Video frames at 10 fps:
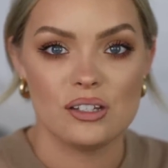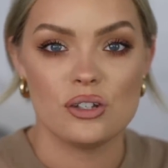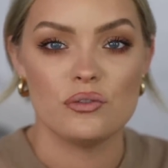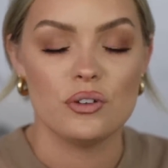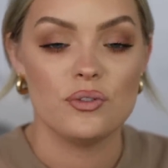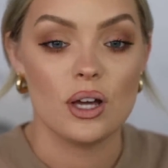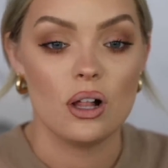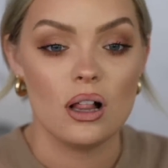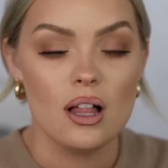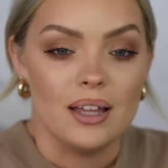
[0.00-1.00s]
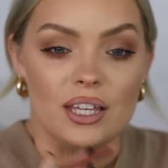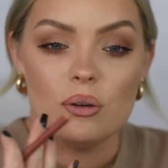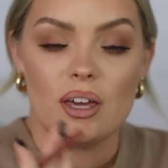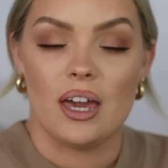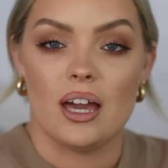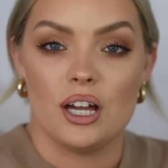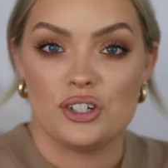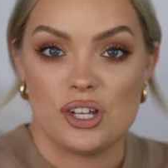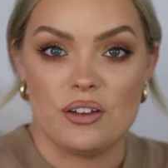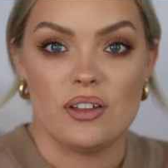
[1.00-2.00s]
So if you feel like you can't
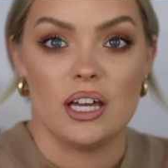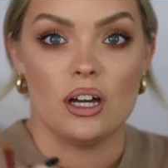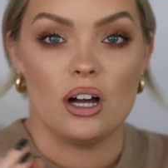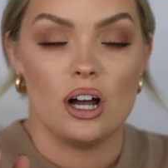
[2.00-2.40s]
achieve like